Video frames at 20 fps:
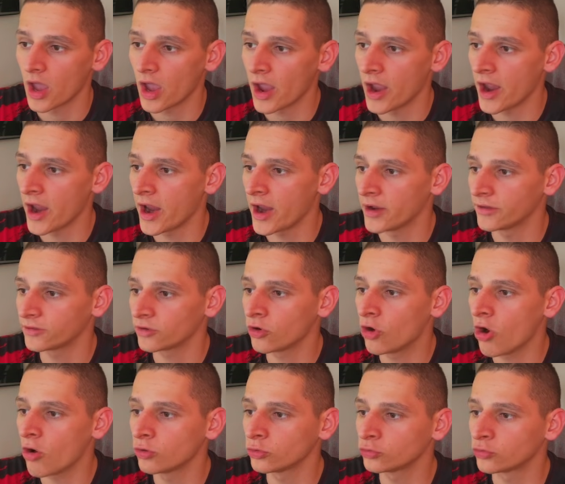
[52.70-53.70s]
and
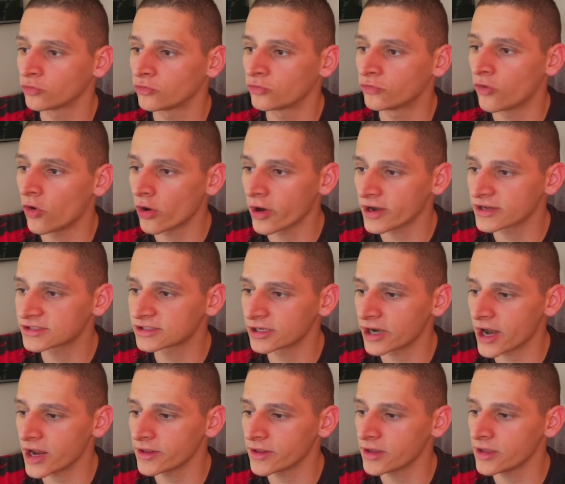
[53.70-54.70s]
go to Forex
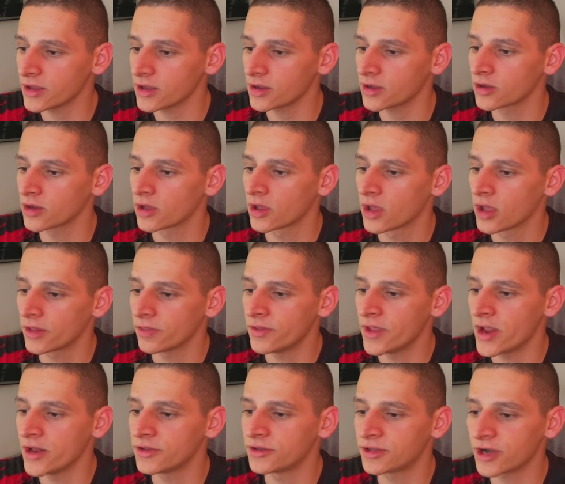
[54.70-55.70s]
Trading,
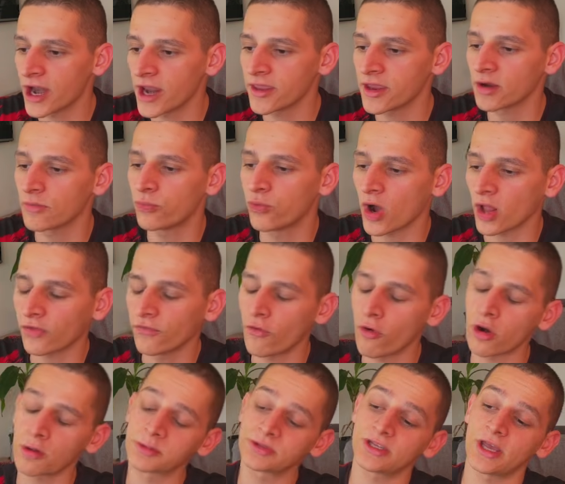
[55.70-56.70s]
then Trading
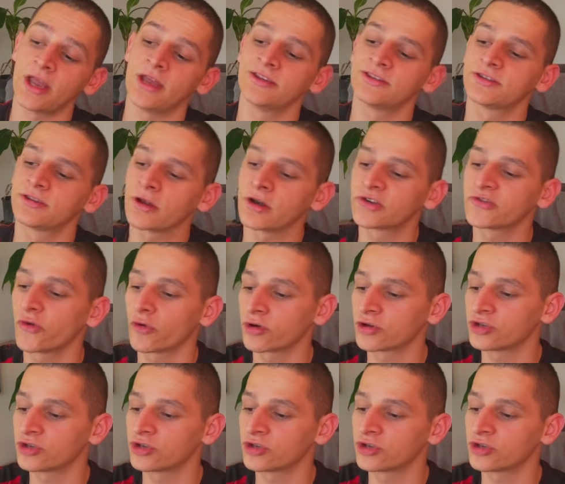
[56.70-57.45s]
Platforms, and search for